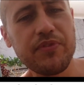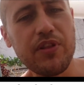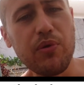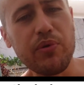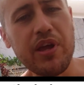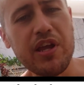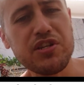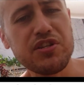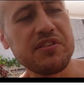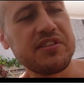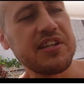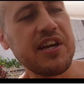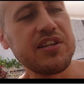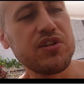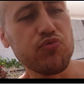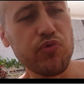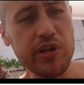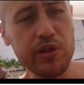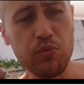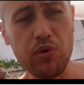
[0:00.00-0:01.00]
Locations
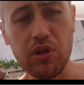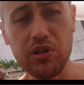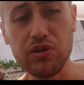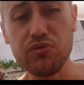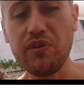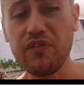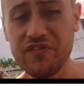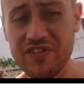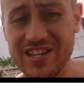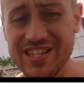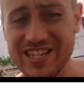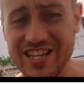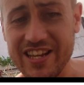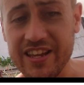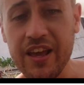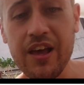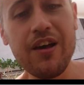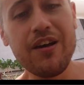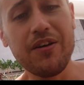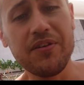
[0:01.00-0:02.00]
tied to real-world
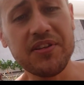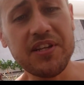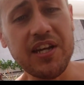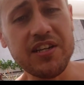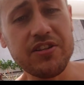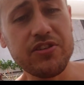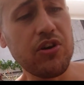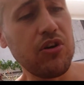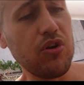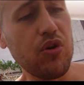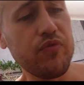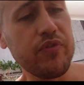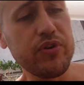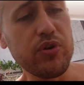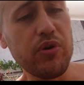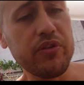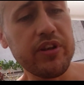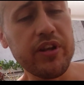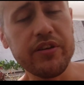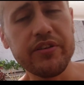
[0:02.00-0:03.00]
graffiti are scattered all over
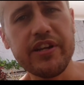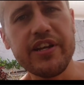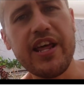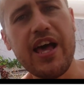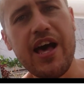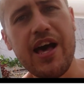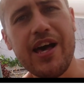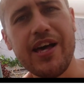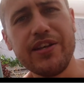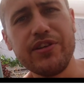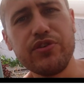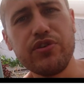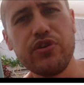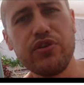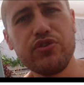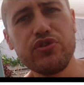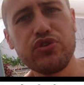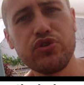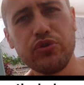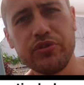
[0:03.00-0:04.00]
North London and
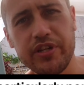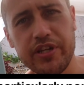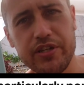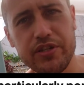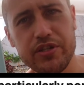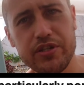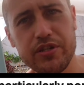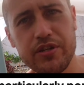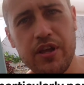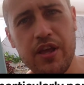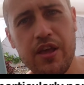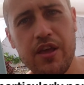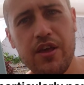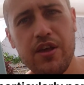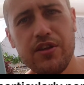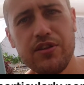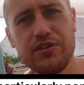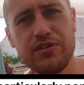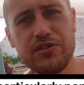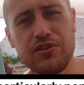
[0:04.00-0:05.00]
Shoreditch.
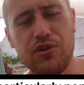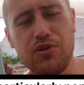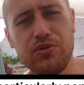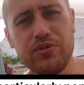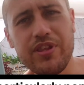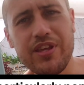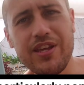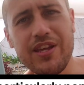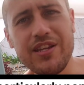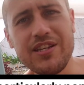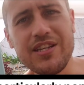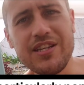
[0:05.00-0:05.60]
So their